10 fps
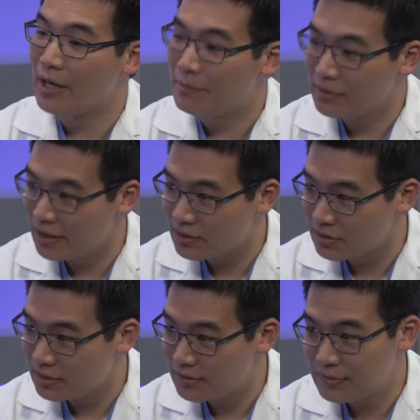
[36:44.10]

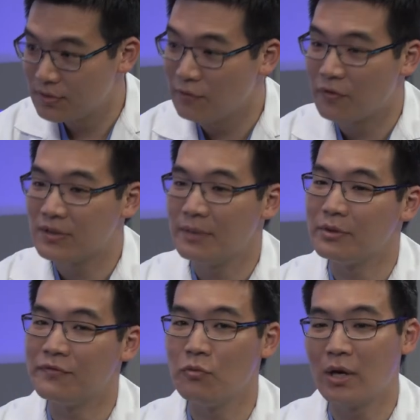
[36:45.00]
application is. So for example,
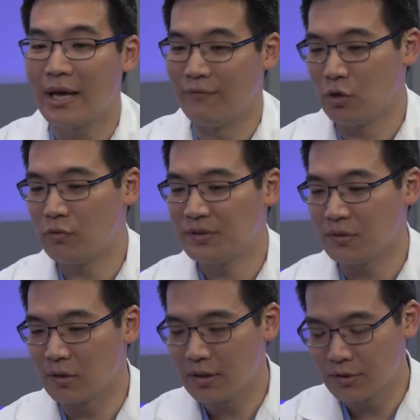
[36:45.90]
okay. if you want to have it crystal
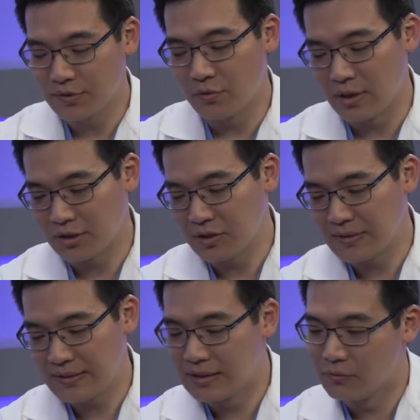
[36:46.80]
clear so you can actually
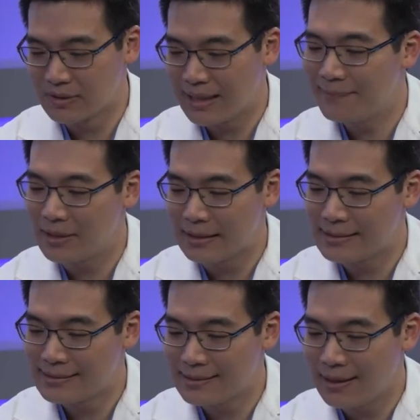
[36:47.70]
see what's happening
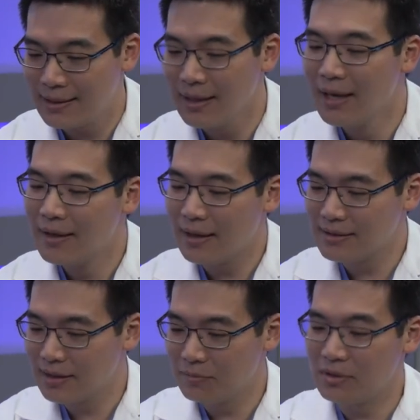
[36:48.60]
inside, that's
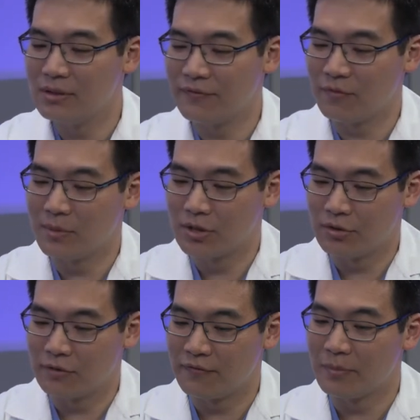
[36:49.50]
a completely different
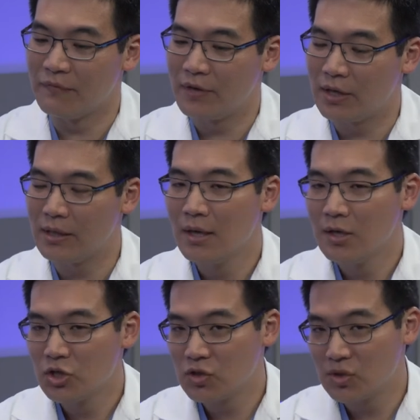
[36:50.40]
material from the very
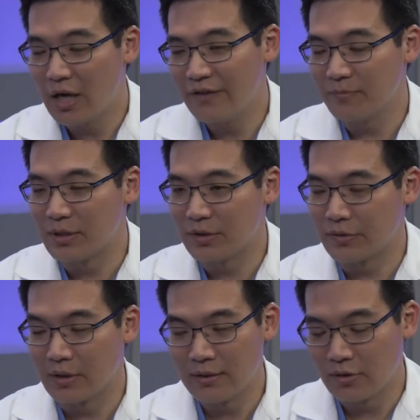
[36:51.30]
soft
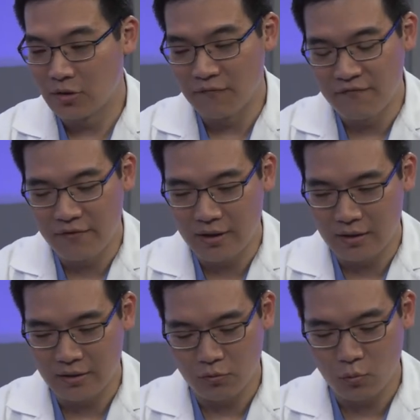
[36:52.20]
material. And there are very,
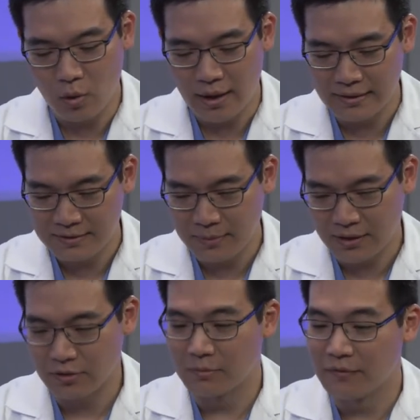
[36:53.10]
a wide
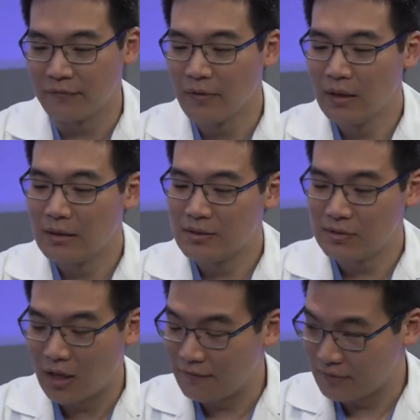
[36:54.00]
spectrum of
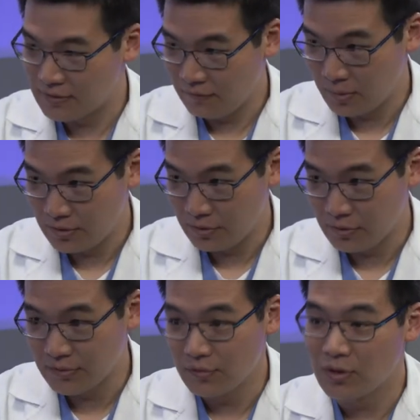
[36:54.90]
softness of
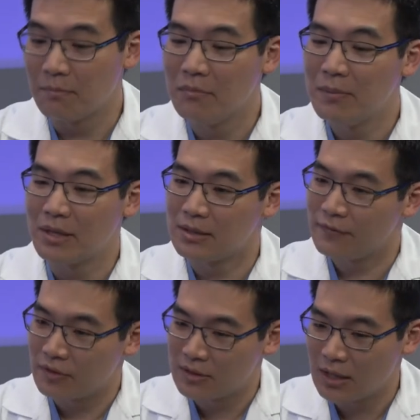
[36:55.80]
materials, so you can mimic
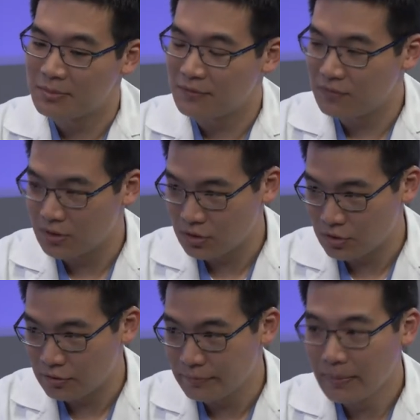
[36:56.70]
different types of
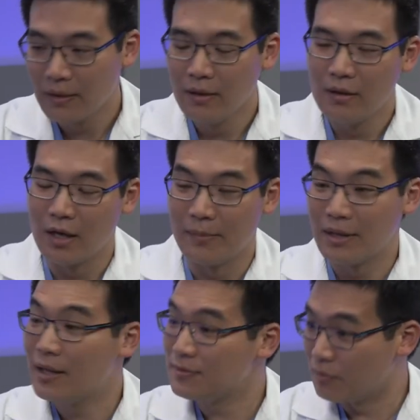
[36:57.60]
tissue. Um,
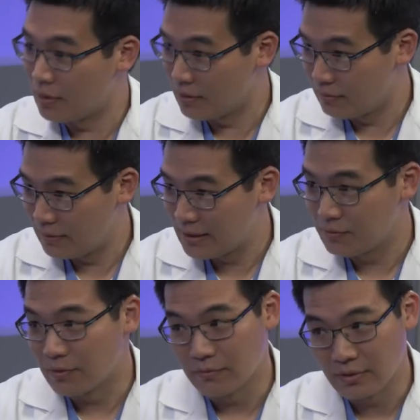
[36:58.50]
and that's where, that's
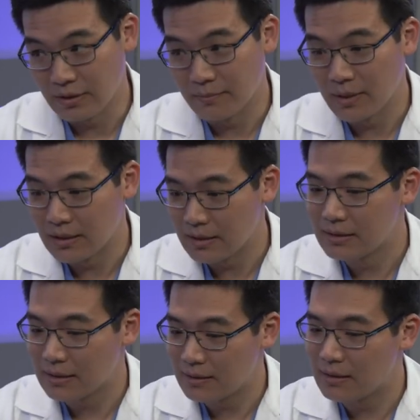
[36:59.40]
where really the money
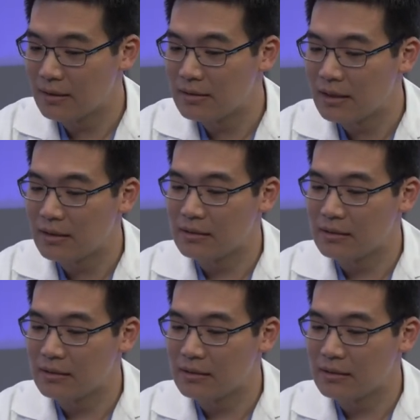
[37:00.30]
is at the end of the day,